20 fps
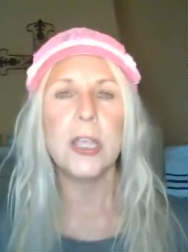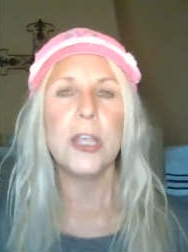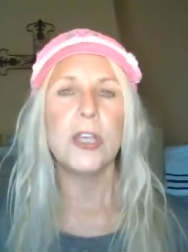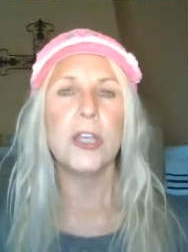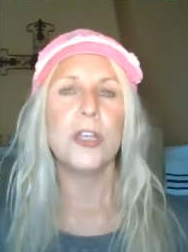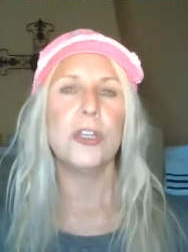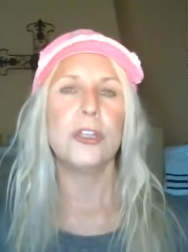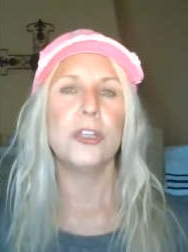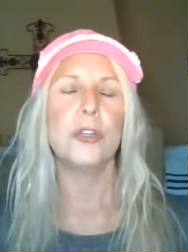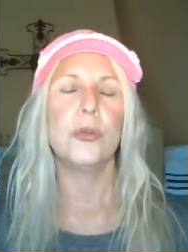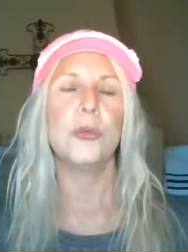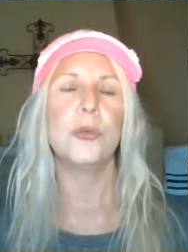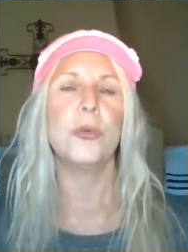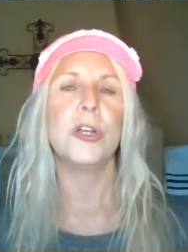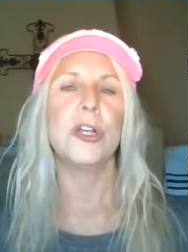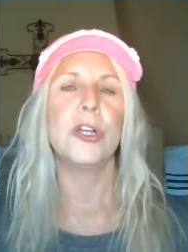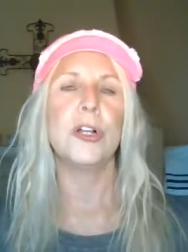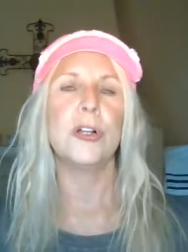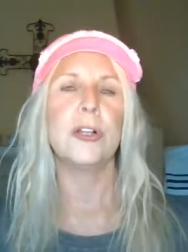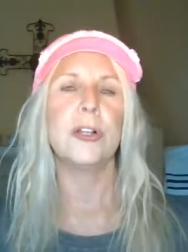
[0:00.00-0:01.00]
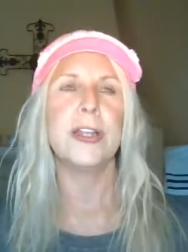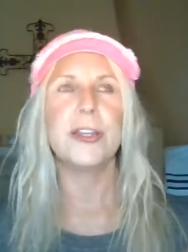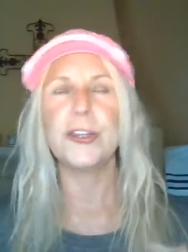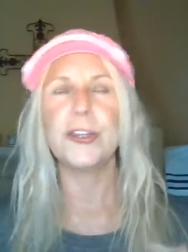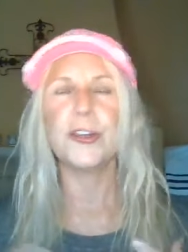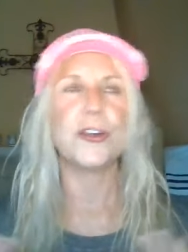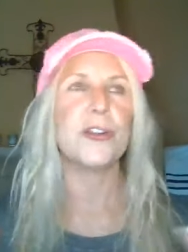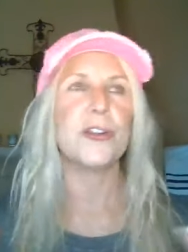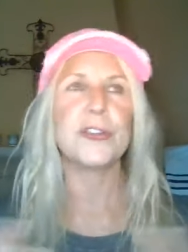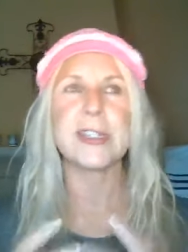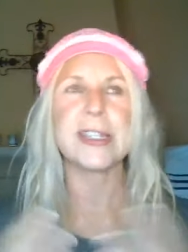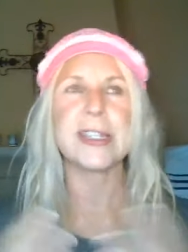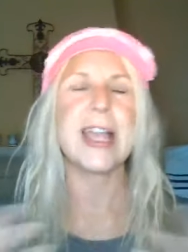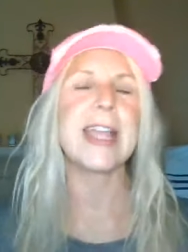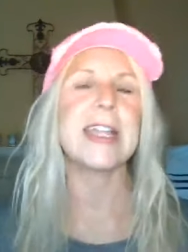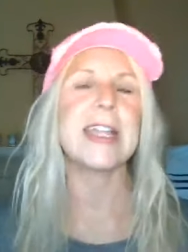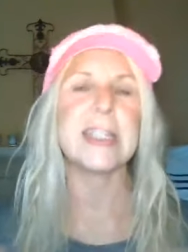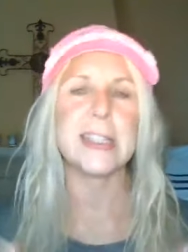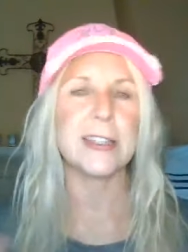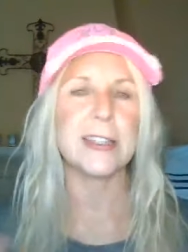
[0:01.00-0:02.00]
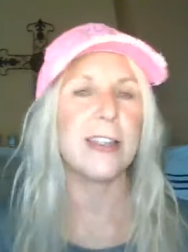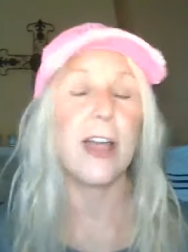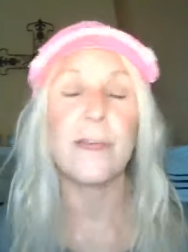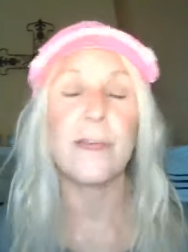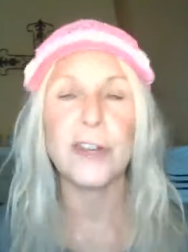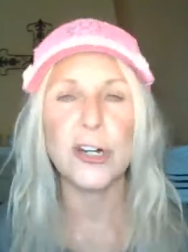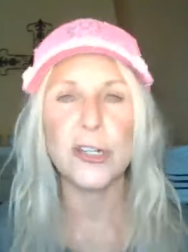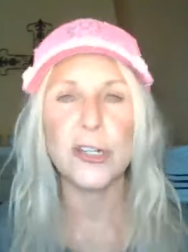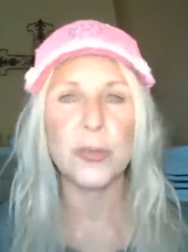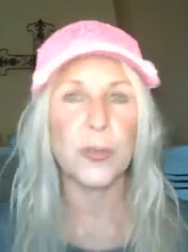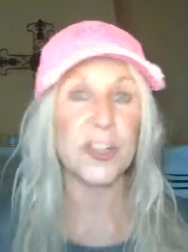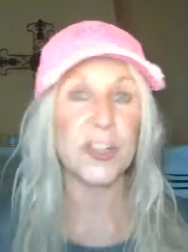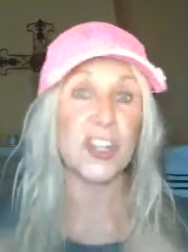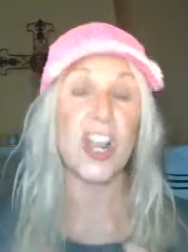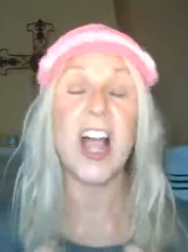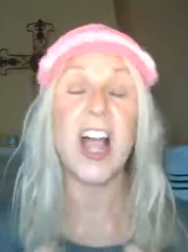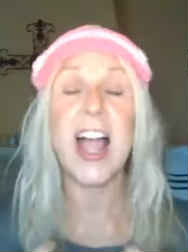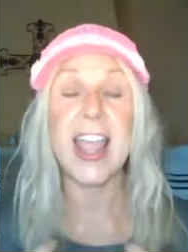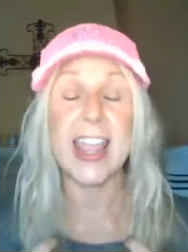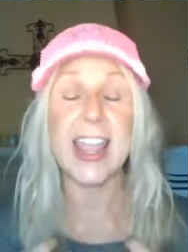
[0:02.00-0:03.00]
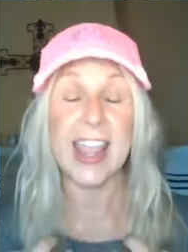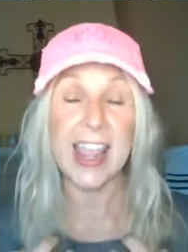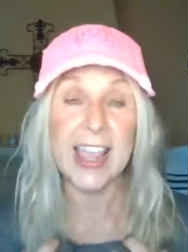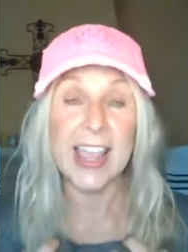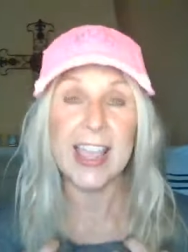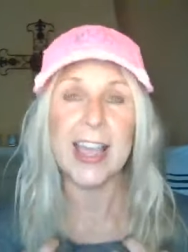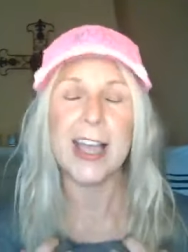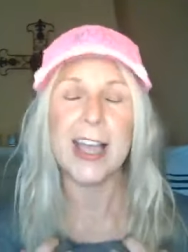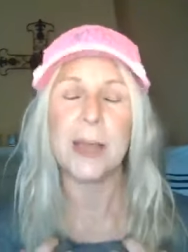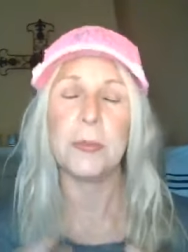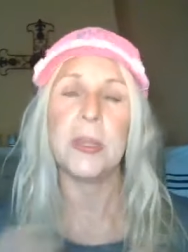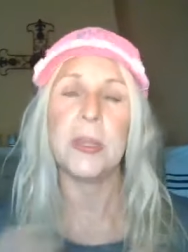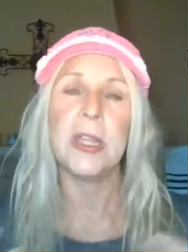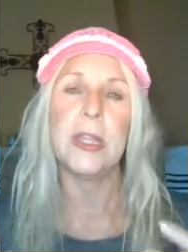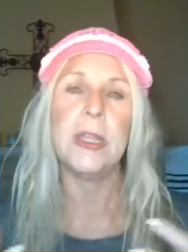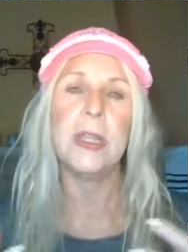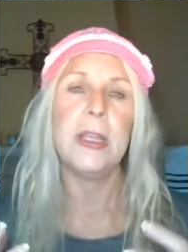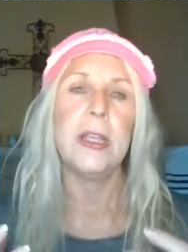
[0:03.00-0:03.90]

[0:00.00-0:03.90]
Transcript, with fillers: who will, and neuroscience lovers, which I am,